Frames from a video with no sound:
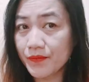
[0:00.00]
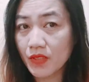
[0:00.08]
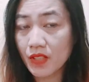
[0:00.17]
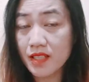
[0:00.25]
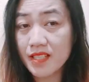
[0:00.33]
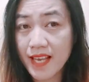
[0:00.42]

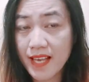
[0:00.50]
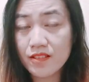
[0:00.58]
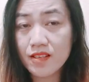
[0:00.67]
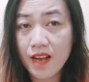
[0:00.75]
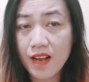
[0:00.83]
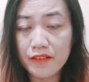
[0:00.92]
content
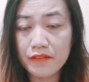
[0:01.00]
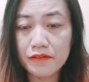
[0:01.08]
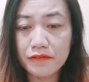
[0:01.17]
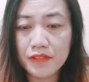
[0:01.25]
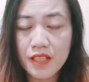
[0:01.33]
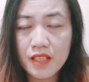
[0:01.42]

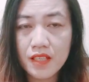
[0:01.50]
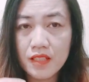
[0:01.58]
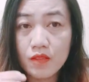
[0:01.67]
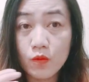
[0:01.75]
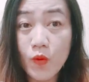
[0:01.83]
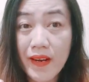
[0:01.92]
of
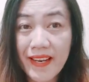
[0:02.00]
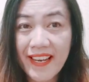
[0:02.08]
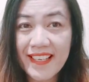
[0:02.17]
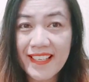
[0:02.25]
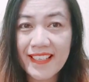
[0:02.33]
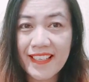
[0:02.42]

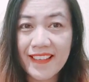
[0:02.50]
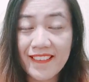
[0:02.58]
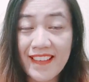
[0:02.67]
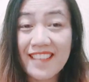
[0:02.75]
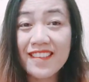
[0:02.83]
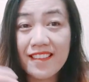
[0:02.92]
wine
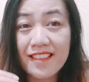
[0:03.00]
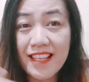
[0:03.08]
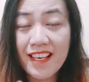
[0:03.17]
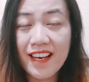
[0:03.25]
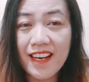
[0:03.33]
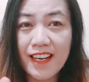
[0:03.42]
that
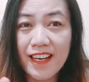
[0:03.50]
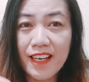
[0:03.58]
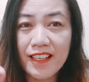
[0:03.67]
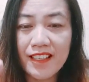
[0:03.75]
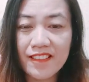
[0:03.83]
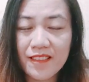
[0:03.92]

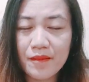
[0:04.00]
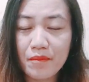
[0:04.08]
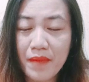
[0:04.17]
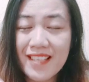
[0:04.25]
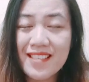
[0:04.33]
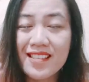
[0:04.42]

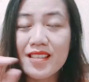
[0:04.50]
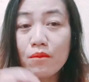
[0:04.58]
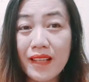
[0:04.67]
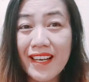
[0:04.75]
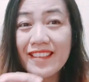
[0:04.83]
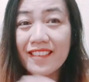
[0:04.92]
makes the
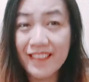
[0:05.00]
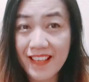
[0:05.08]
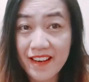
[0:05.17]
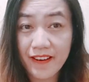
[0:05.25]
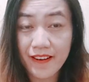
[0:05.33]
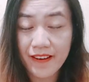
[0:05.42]
blood
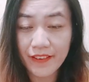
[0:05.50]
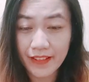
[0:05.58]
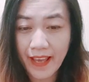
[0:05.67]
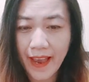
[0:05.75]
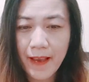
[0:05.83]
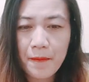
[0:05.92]
thinner,
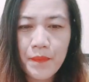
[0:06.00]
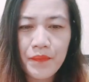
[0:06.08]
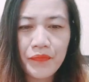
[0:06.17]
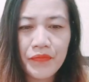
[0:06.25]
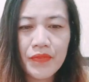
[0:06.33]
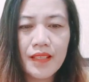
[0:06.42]
okay?
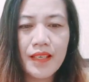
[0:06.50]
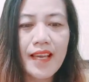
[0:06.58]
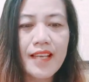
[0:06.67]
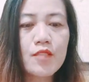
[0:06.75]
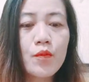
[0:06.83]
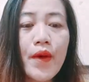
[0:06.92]

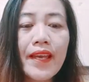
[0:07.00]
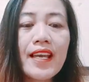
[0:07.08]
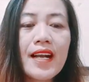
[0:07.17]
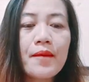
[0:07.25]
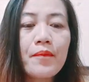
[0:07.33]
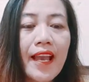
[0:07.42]
Yes, breaking
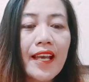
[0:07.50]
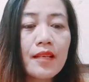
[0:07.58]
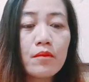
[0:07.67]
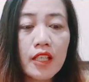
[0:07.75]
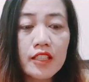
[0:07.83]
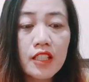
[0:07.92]
up any
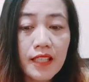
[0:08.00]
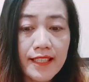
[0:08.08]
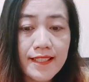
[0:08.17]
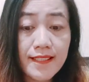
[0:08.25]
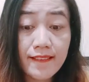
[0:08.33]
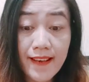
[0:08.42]
blood
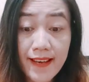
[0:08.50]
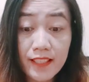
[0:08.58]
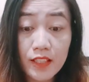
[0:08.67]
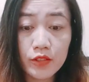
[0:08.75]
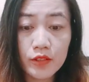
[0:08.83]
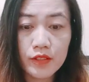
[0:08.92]
clots
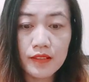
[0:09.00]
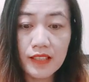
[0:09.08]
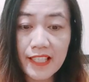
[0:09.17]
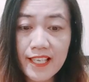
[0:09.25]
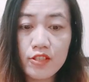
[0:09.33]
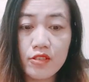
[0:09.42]
that could
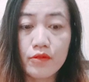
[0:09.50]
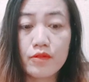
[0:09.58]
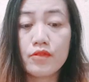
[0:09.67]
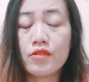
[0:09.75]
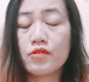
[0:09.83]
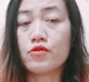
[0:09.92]
lead to a
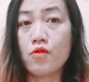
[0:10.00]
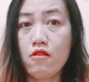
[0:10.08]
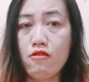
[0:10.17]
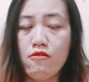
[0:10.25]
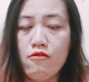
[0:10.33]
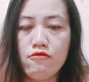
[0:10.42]

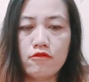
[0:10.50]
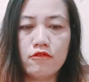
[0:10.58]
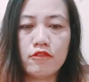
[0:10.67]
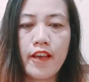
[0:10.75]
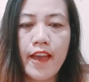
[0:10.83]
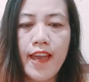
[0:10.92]
stroke,
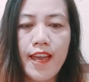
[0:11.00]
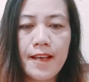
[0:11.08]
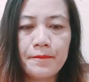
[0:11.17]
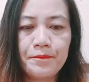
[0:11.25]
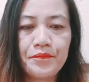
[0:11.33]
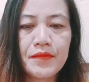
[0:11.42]
okay?
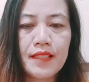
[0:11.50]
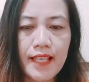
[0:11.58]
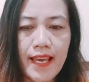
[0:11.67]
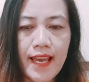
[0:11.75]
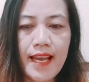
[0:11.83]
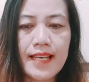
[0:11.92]

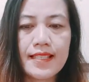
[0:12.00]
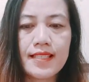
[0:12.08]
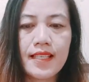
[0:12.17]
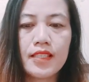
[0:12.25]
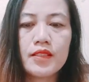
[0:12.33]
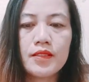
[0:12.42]
Yeah,
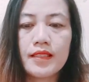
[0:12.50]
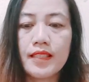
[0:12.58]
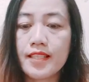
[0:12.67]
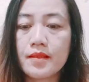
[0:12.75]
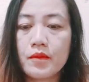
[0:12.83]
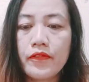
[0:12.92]
so
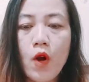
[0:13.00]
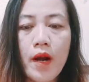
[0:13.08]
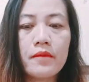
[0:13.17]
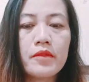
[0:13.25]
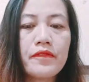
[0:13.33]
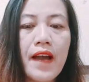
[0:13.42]
that's number 4.
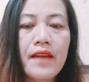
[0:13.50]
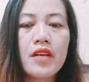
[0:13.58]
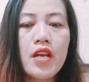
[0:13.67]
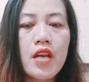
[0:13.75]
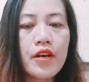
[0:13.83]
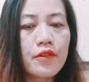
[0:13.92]
Number 5,
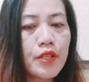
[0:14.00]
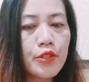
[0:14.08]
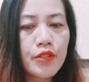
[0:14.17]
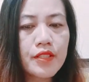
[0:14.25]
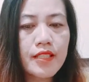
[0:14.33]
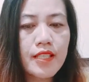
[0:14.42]

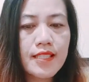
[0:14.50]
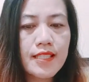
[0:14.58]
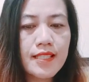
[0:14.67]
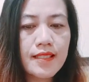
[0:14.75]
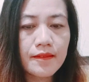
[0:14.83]
reduces